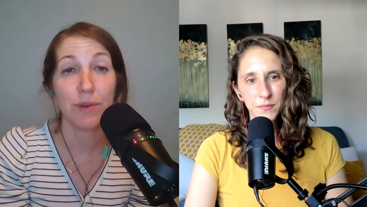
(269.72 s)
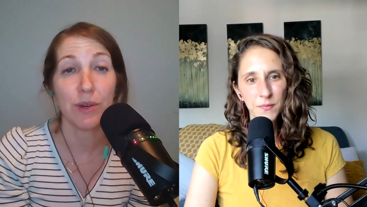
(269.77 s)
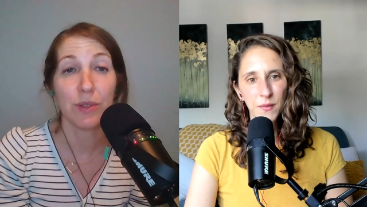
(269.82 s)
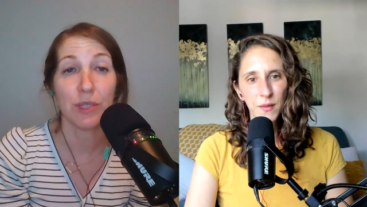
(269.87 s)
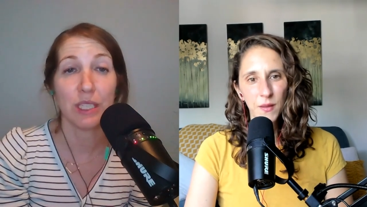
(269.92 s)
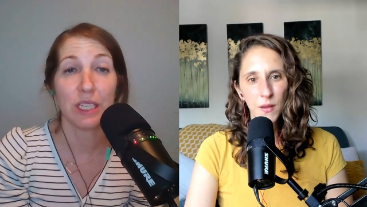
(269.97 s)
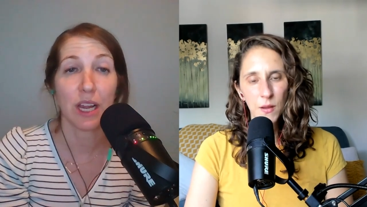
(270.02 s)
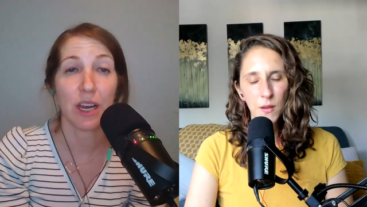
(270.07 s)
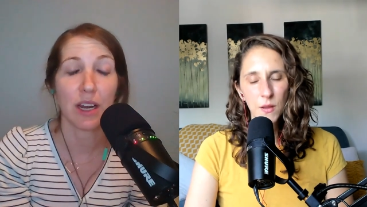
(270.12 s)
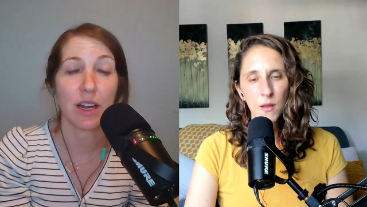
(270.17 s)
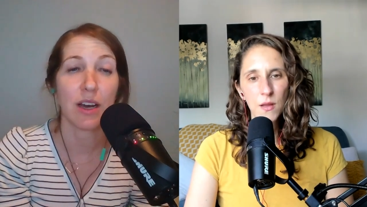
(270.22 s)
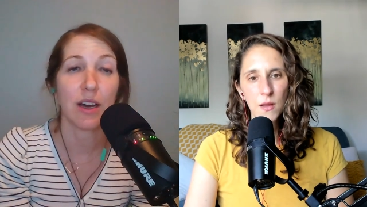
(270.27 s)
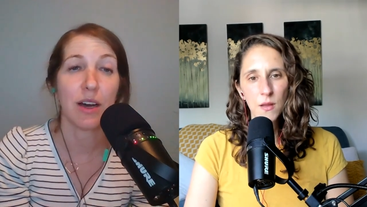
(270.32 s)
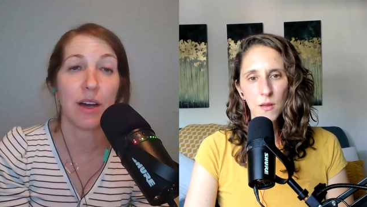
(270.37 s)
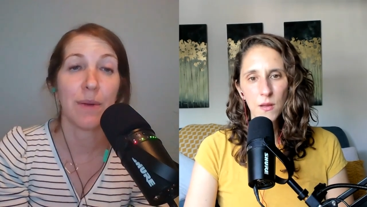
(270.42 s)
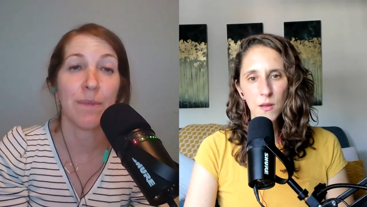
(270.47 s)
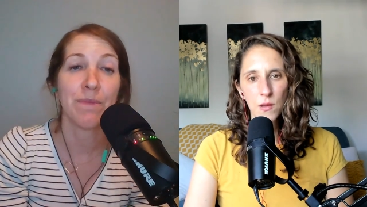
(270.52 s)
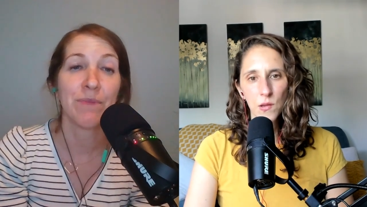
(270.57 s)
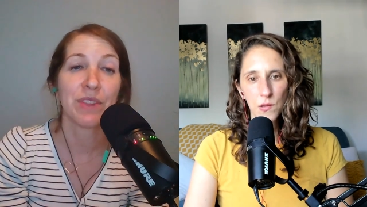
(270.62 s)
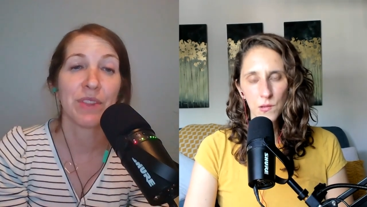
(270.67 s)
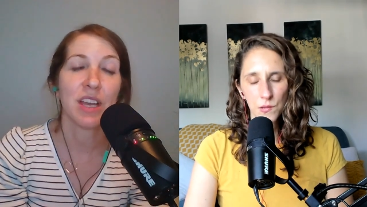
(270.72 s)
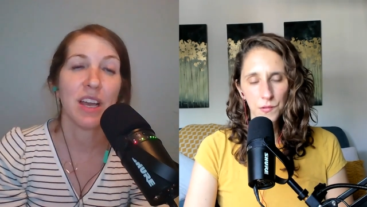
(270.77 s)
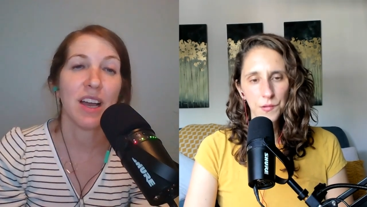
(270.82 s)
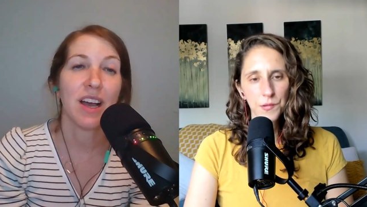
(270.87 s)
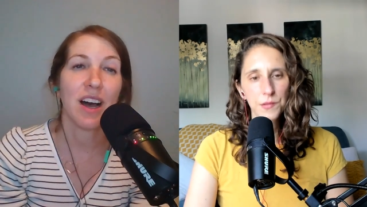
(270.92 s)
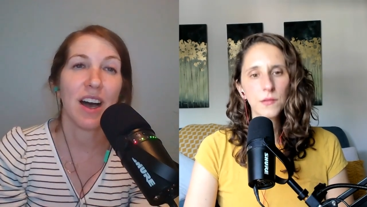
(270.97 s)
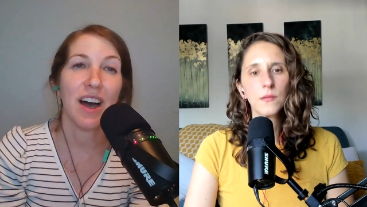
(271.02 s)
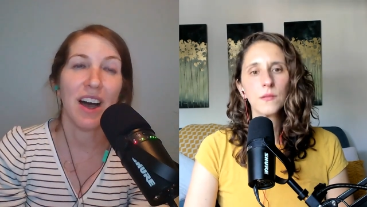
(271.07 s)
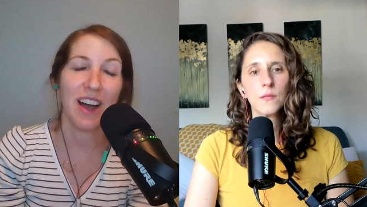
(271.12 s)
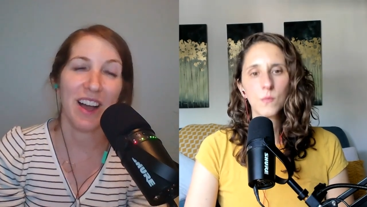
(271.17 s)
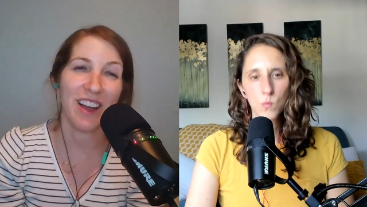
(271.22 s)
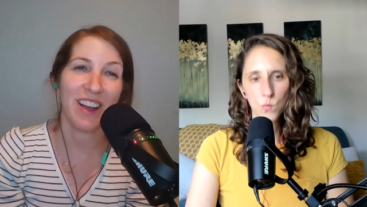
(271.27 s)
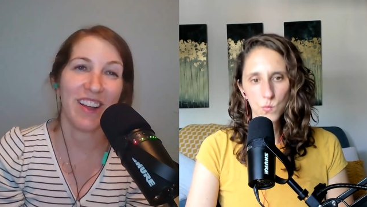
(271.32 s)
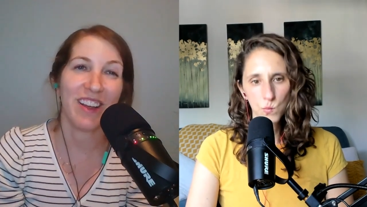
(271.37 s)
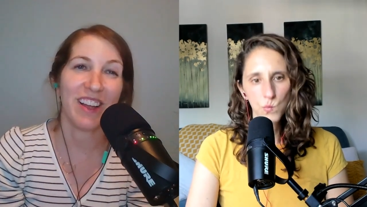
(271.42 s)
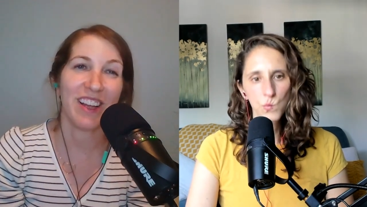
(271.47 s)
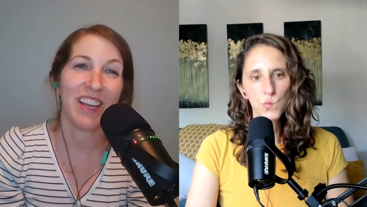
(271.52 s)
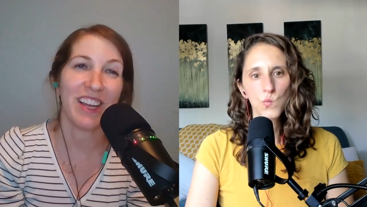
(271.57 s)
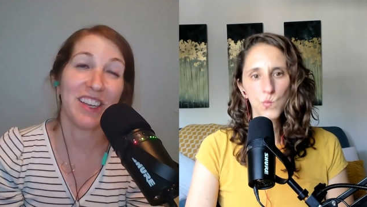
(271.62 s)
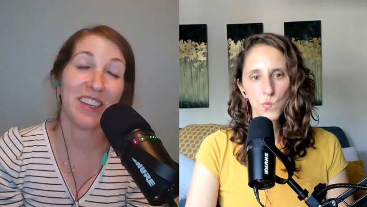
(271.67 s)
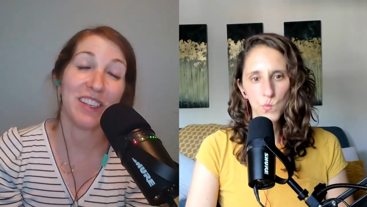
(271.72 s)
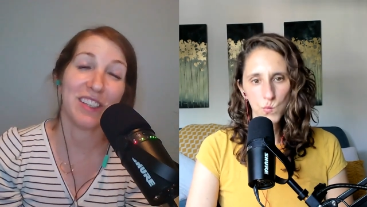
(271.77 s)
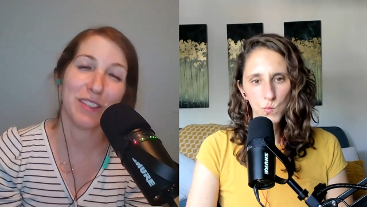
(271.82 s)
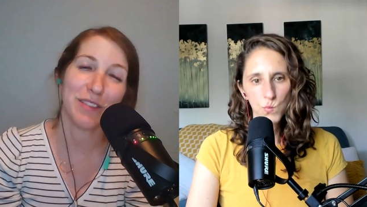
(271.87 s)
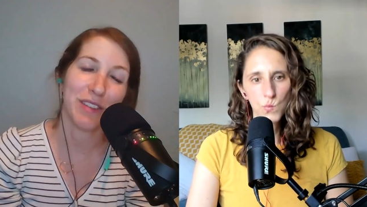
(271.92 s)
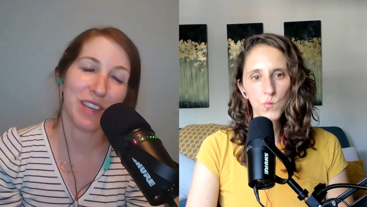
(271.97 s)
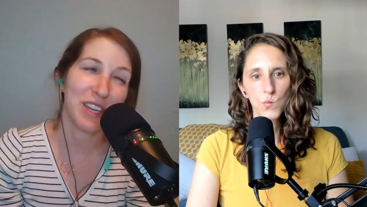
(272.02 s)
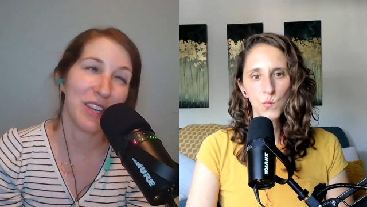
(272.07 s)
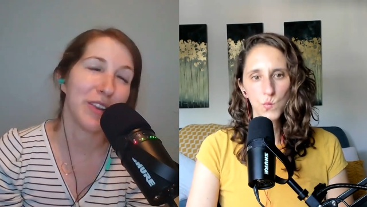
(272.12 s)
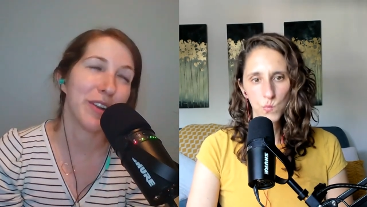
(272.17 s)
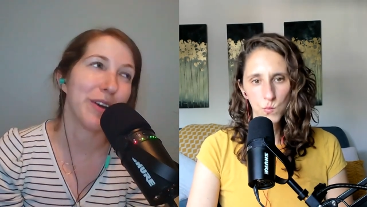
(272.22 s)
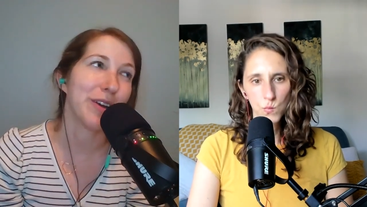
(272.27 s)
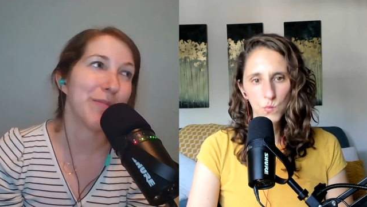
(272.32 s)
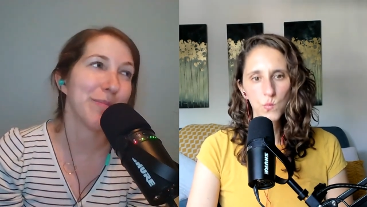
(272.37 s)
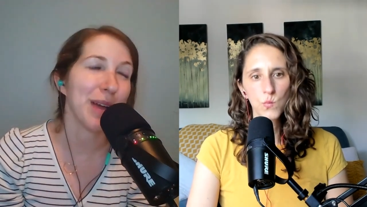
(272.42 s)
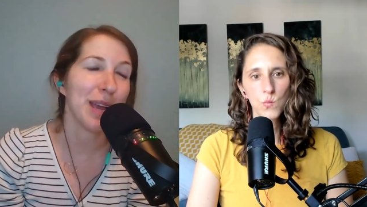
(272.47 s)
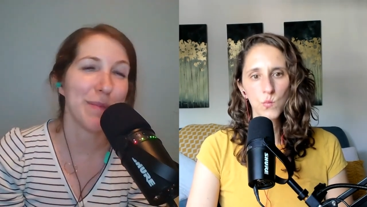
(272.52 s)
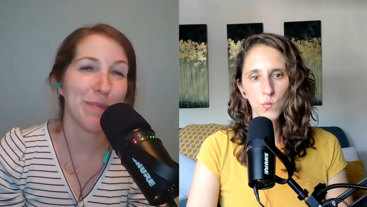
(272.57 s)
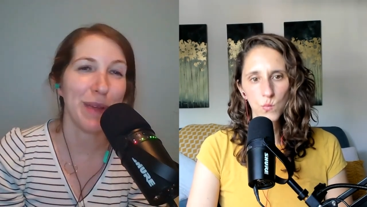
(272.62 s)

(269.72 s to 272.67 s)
Speaker 1: Post dot com. Uh, and it's, you know, my